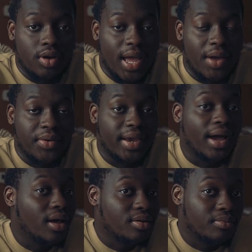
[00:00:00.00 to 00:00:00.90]
how I
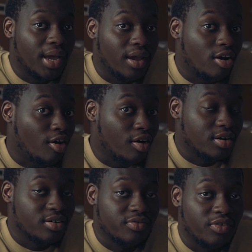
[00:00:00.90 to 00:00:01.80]
got my
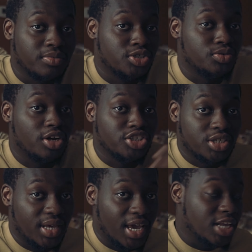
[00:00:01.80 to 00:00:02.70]
car from
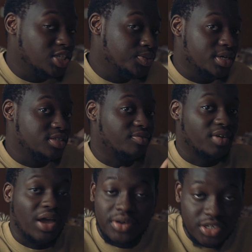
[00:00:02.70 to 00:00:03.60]
200 HP to
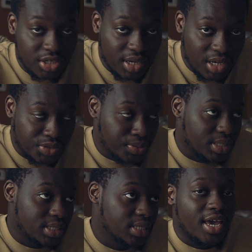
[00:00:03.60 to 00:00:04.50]
500 HP.